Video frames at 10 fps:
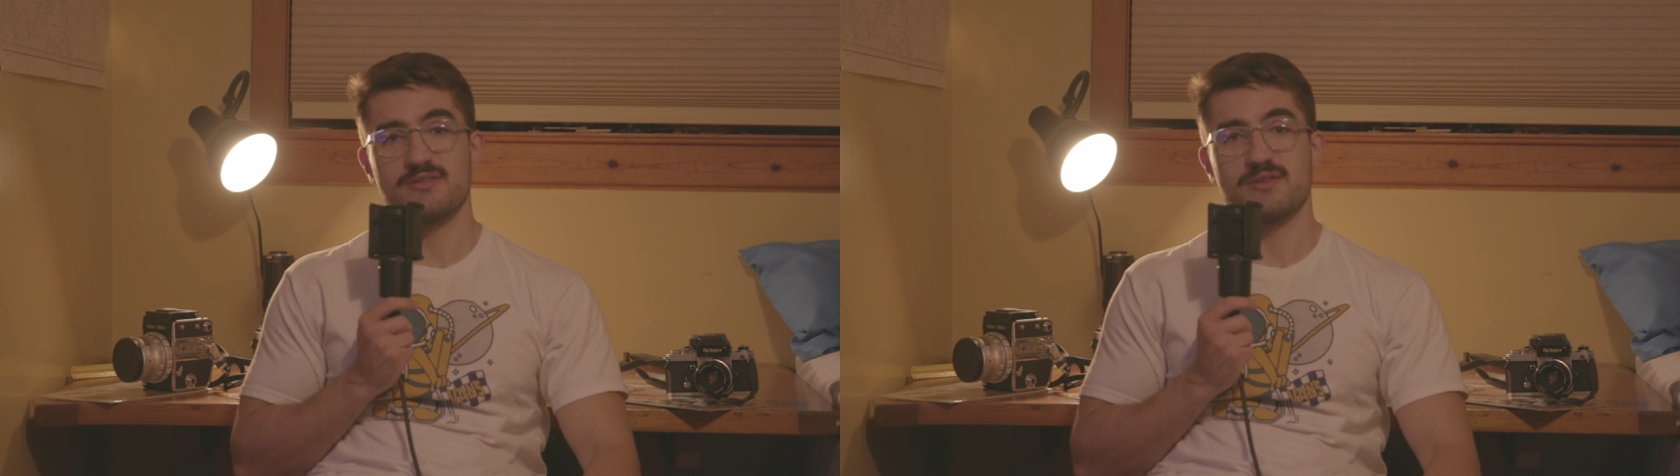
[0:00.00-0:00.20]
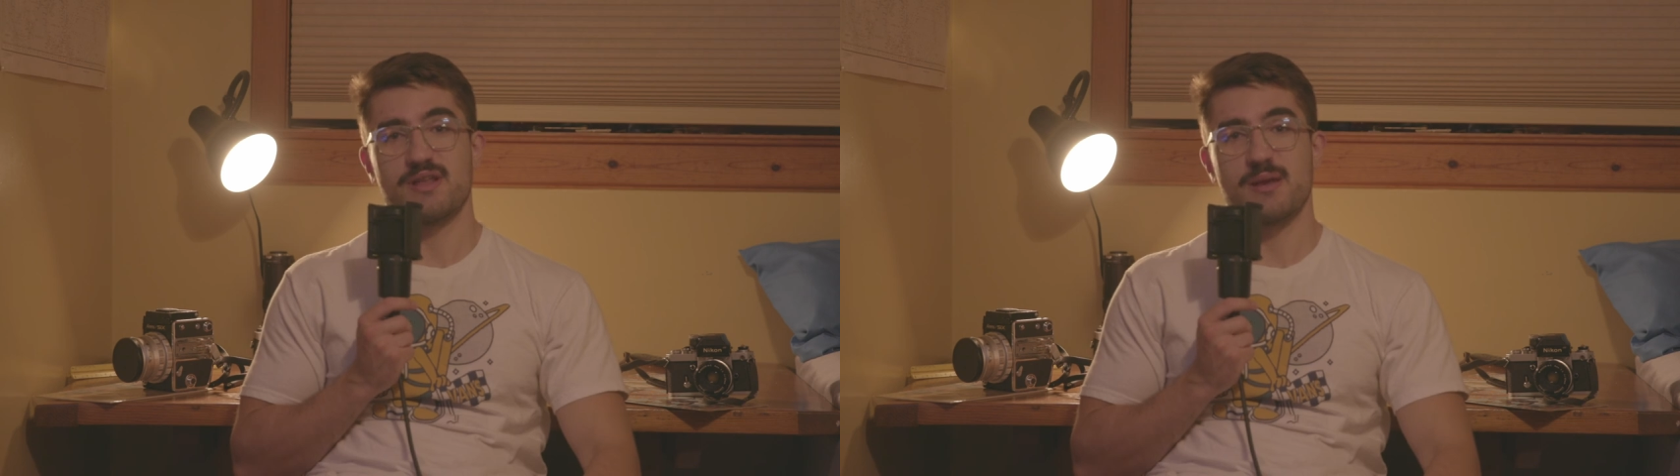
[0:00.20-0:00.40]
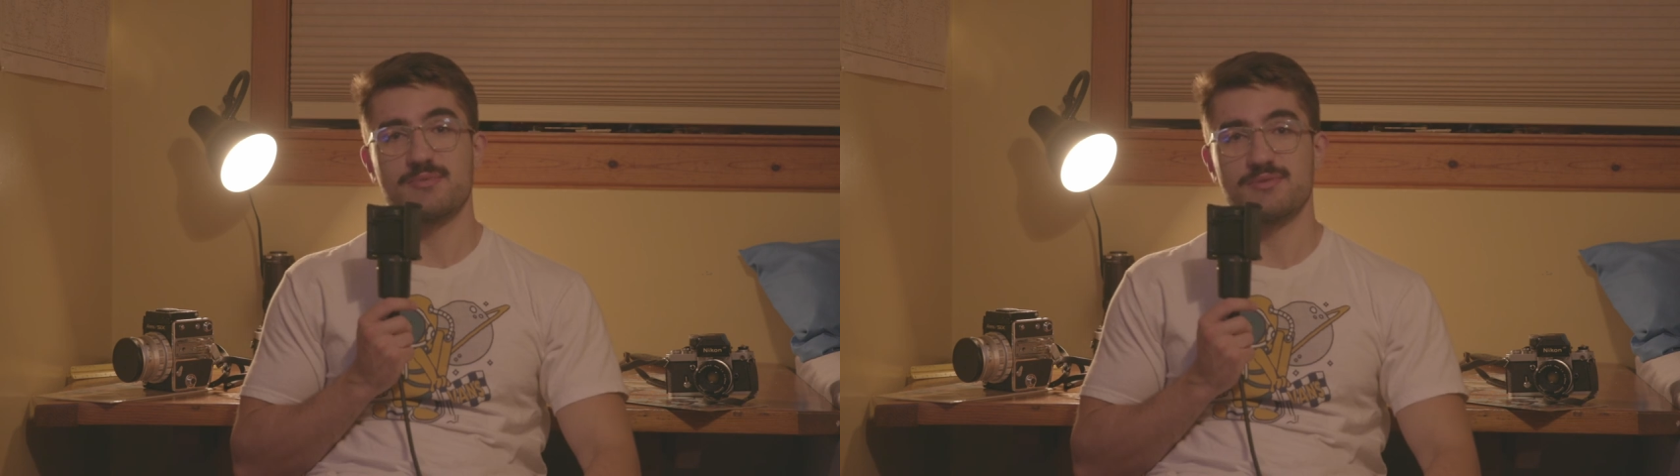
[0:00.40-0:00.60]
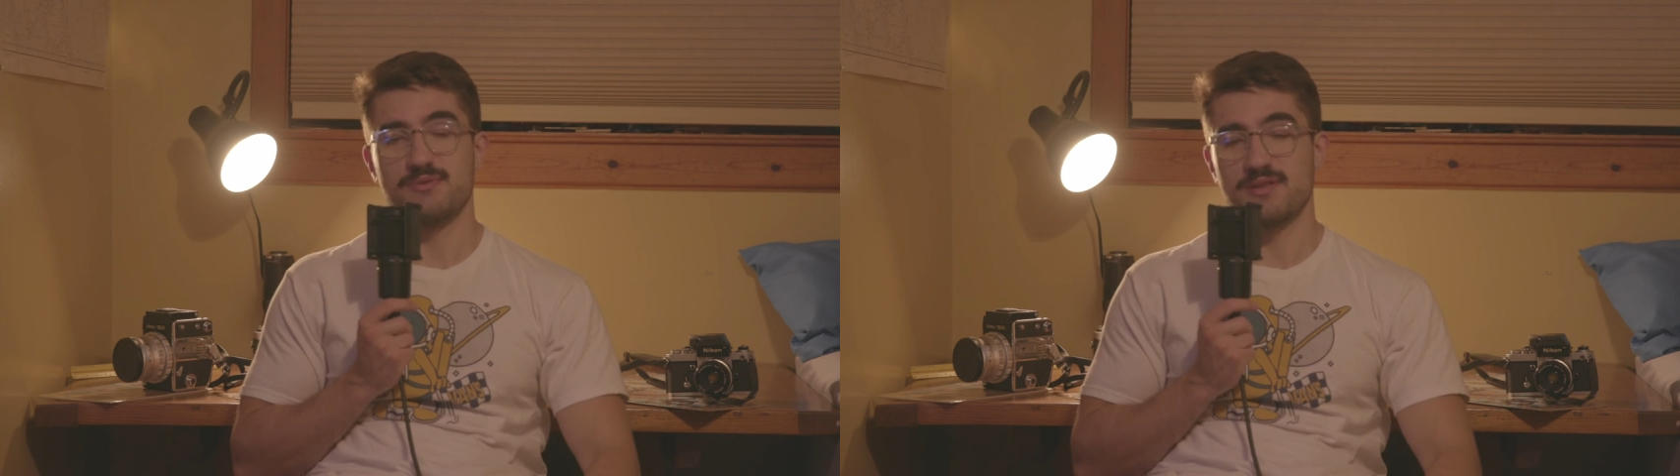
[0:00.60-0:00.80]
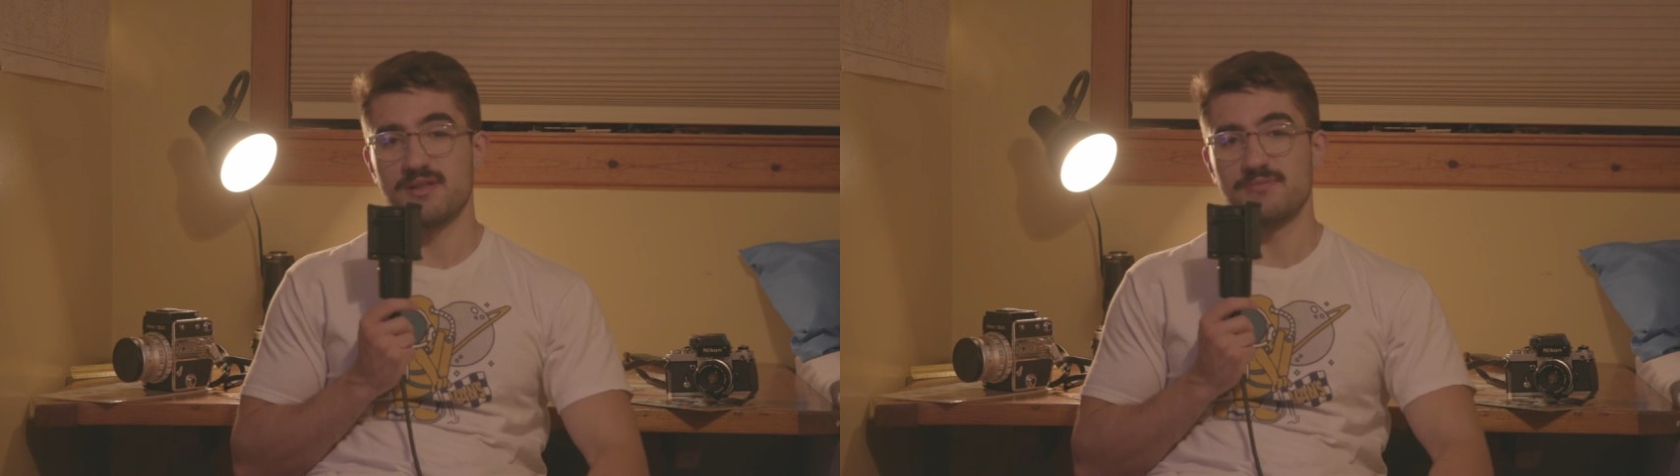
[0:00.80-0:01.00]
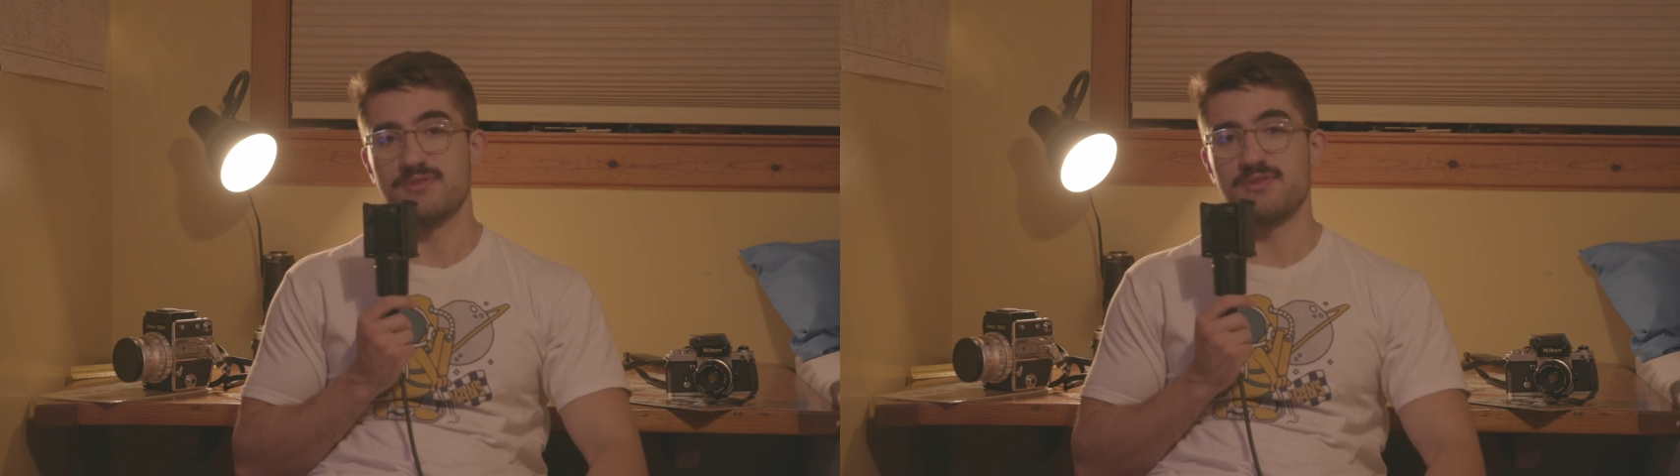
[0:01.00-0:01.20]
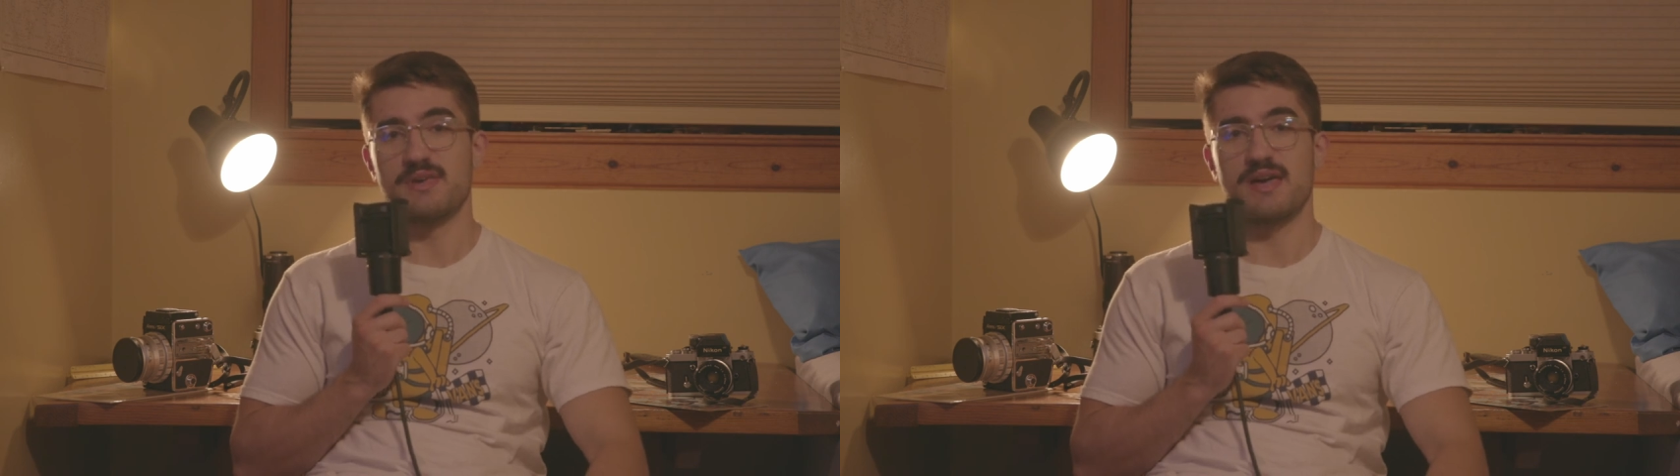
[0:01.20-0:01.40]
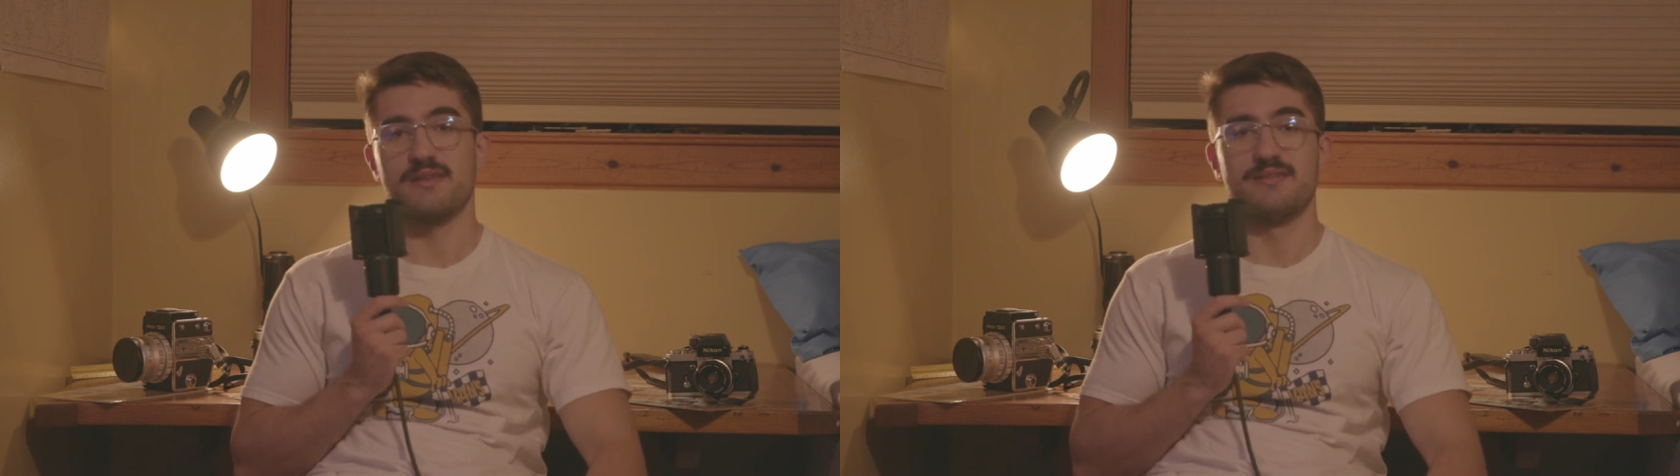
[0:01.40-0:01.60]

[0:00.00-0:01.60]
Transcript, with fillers: I would absolutely love to do that.